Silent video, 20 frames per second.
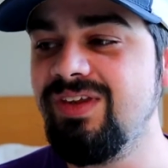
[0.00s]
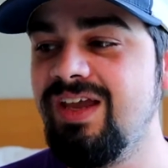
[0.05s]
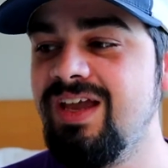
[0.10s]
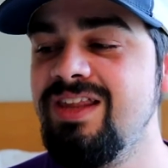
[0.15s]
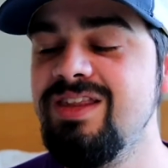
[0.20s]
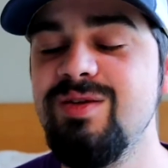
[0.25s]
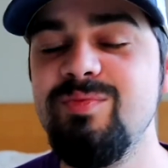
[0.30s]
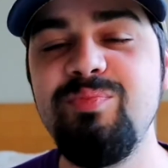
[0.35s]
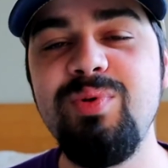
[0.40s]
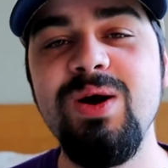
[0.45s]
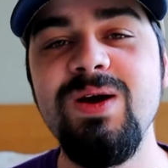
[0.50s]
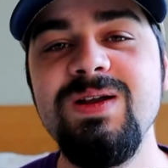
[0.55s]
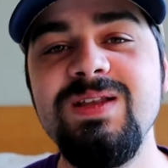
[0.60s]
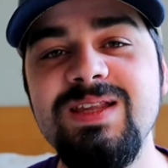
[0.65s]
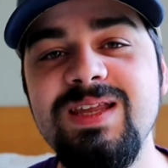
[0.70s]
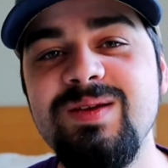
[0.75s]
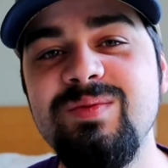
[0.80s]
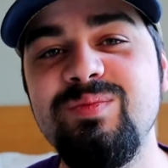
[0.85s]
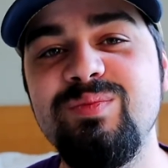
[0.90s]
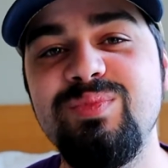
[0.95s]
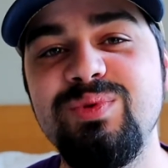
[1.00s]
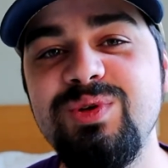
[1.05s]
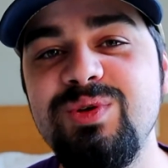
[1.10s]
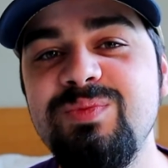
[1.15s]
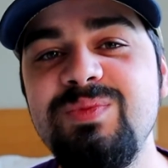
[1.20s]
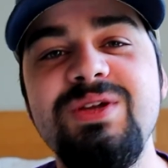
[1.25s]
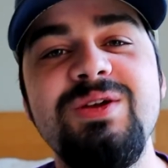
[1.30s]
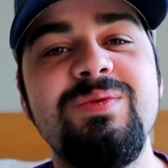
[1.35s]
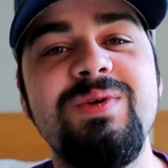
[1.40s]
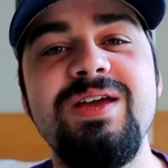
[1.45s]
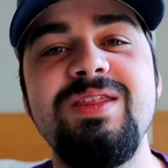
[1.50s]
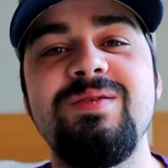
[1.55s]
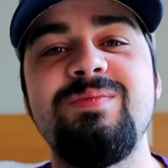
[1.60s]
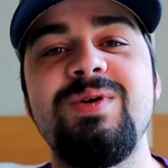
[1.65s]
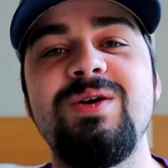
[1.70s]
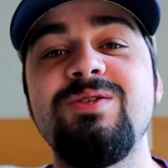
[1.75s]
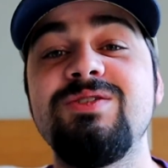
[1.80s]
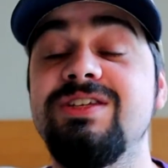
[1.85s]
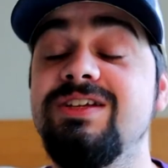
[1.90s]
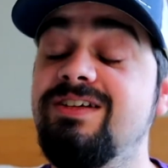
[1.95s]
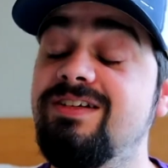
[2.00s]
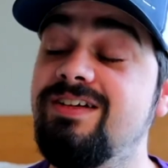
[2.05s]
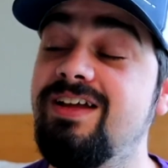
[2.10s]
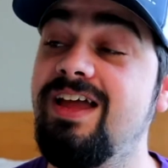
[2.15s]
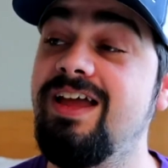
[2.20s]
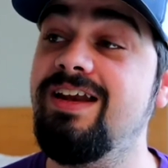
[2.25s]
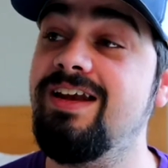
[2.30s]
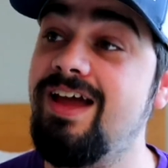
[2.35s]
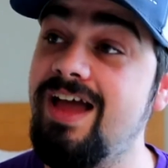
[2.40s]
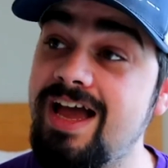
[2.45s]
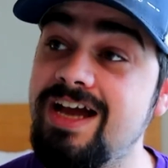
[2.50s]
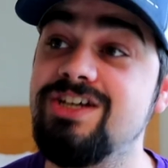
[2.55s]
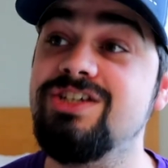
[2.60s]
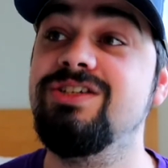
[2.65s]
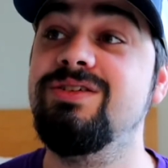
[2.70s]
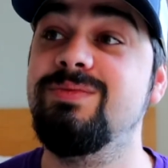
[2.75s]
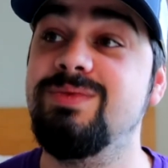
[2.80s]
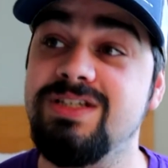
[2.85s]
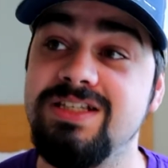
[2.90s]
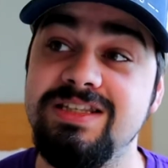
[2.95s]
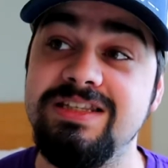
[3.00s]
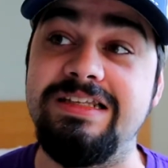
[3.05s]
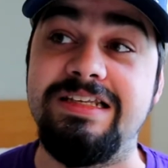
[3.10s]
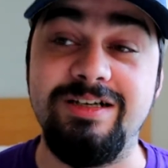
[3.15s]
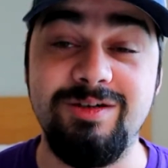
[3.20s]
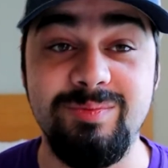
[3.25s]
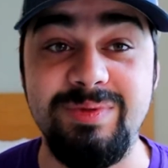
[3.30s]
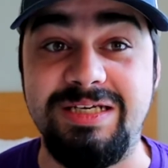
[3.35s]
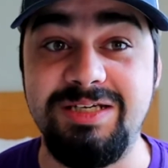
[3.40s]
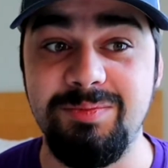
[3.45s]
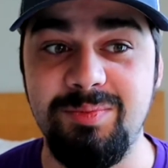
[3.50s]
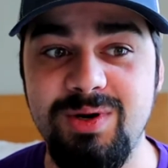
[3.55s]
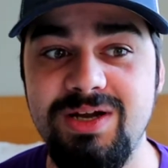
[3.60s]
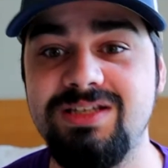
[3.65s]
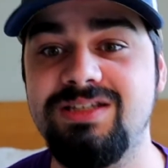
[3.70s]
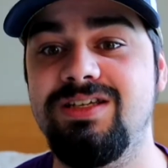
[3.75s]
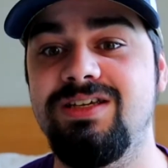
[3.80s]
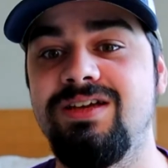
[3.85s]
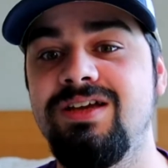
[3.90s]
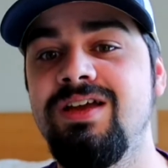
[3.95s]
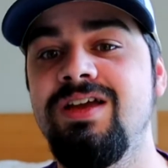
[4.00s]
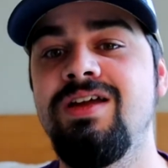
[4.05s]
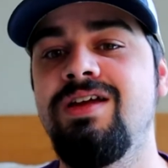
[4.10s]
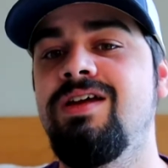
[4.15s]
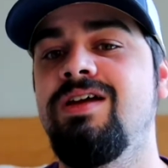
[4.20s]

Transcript: And the part that blew me away the most, and it actually was a little bit depressing,